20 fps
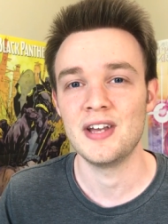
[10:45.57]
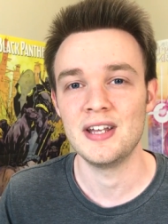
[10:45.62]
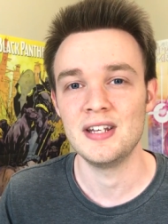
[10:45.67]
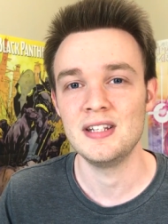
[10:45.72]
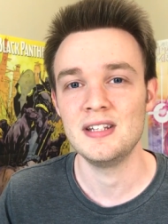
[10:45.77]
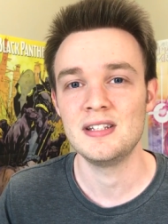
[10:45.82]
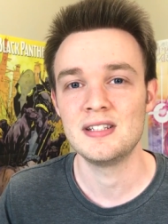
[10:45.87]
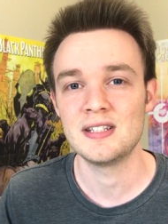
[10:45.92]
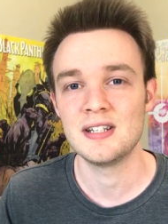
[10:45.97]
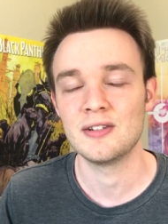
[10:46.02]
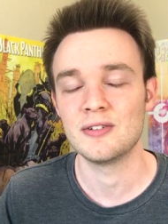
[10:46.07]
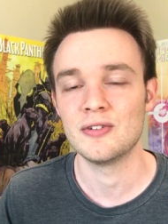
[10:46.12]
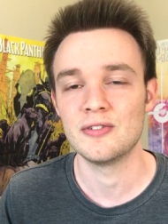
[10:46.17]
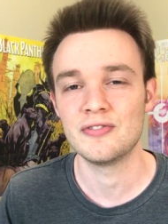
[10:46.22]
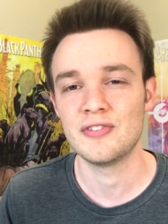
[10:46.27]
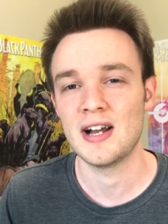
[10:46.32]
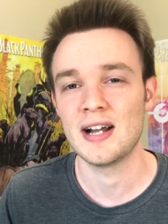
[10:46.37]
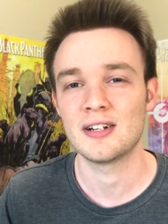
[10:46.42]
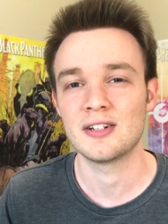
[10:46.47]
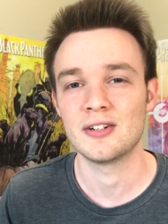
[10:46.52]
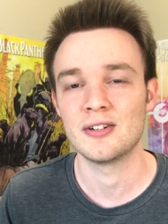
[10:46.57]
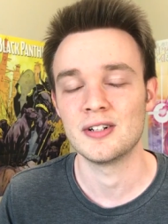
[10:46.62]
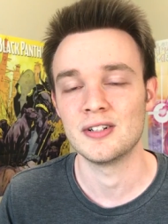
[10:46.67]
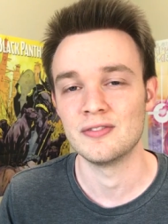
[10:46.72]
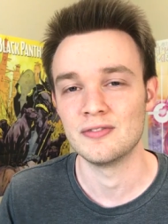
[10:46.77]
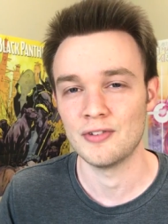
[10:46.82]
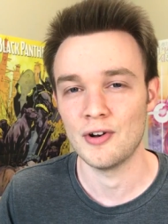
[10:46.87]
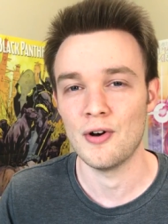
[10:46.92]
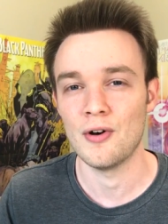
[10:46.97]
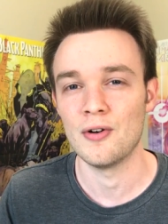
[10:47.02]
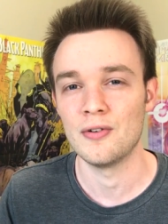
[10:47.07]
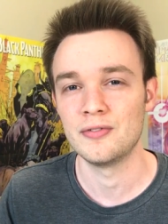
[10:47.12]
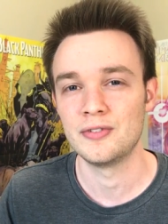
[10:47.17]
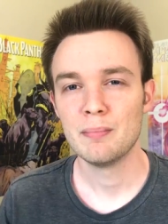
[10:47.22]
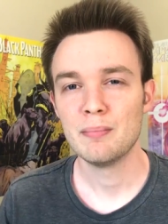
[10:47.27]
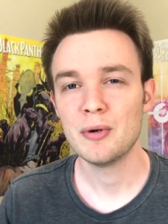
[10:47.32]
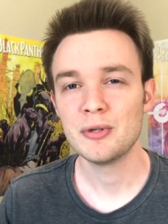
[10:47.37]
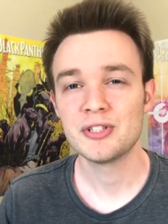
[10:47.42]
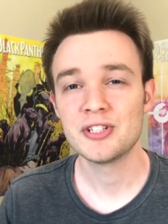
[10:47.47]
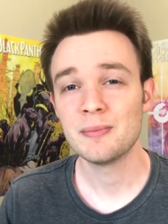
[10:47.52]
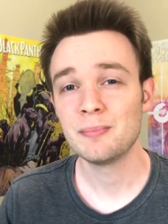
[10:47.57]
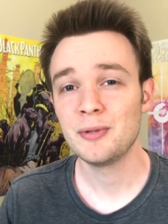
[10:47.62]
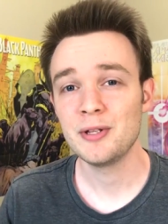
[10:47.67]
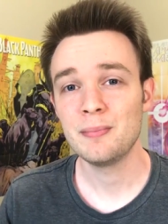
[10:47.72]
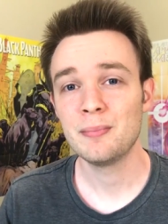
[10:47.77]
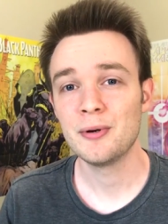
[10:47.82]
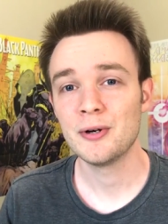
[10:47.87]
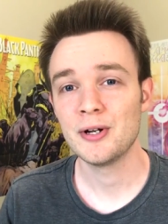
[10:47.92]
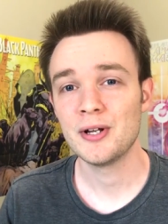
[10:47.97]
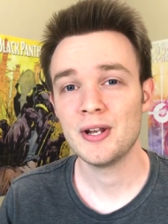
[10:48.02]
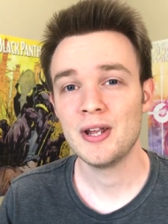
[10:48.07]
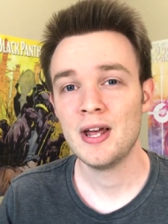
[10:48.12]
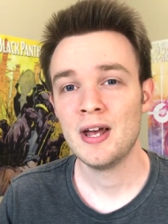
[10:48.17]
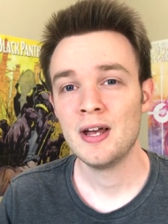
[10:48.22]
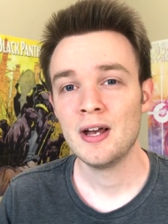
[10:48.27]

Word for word: any single factor involved. Most simply put,